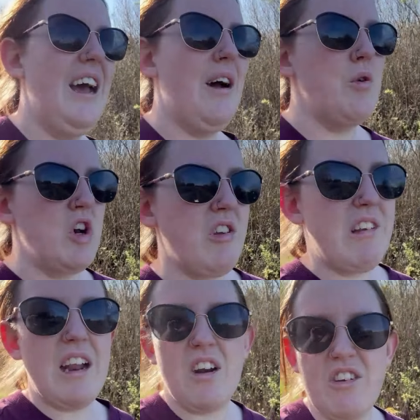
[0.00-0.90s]
We're just
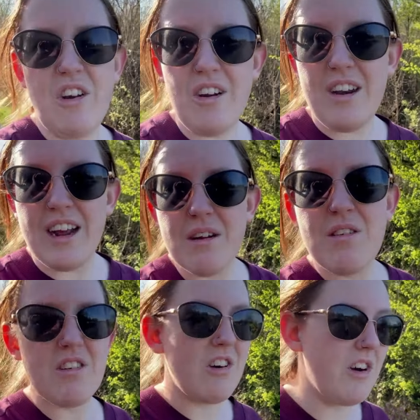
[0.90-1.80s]
at our turn now
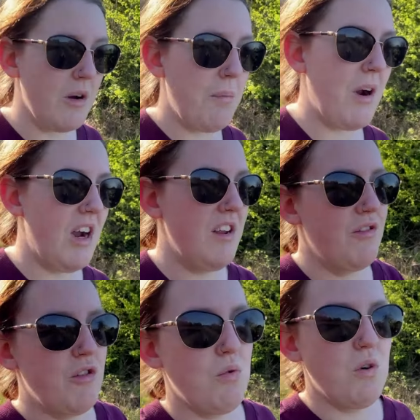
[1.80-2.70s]
to turn up kind of
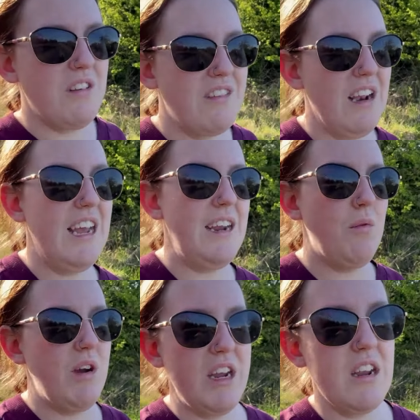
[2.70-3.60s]
towards the
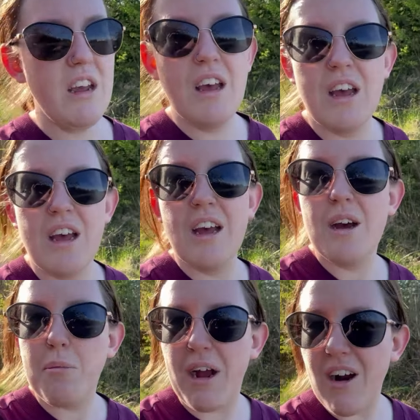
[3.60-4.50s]
laneway
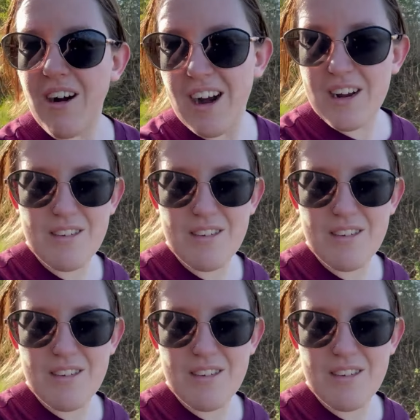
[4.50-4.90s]
by our house